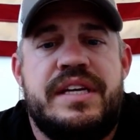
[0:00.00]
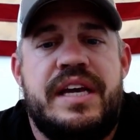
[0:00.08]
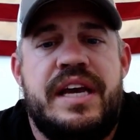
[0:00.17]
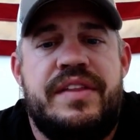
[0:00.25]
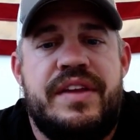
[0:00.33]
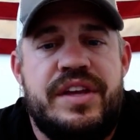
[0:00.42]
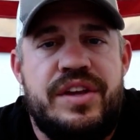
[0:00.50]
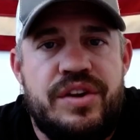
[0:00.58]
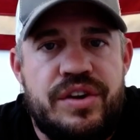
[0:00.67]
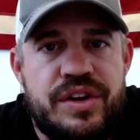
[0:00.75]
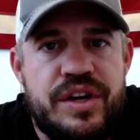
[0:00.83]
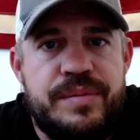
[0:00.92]
and that
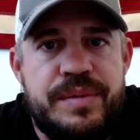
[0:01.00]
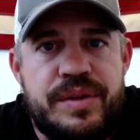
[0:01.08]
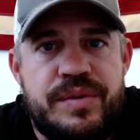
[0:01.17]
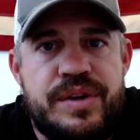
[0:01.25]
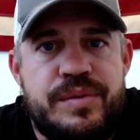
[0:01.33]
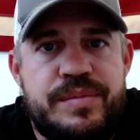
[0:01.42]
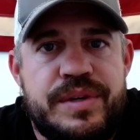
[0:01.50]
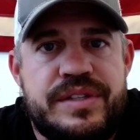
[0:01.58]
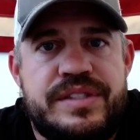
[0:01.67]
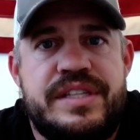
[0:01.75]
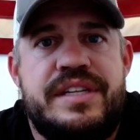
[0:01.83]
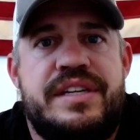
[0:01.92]
you're going to be the one who
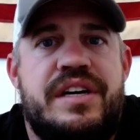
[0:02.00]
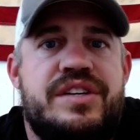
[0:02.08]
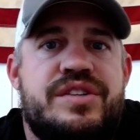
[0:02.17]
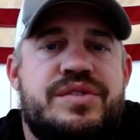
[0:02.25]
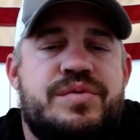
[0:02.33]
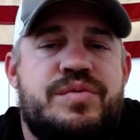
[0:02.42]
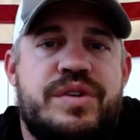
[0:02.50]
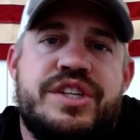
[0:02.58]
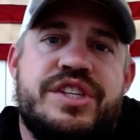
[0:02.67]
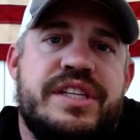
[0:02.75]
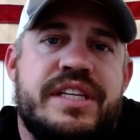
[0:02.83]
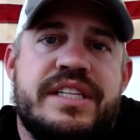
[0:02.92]
builds it, not just
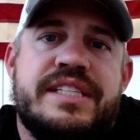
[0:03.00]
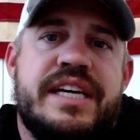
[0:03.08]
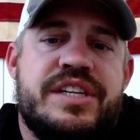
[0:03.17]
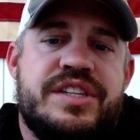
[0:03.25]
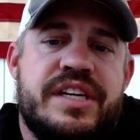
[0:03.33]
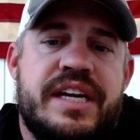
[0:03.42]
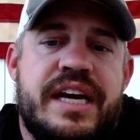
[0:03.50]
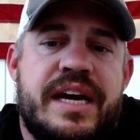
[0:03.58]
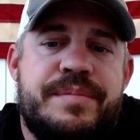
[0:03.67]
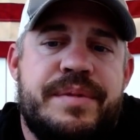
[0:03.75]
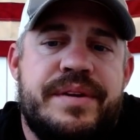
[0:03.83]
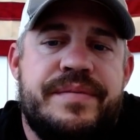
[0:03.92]
wishing that it's actually going to
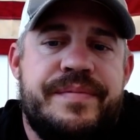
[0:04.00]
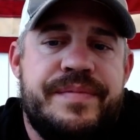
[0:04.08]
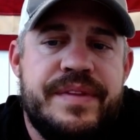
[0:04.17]
happen.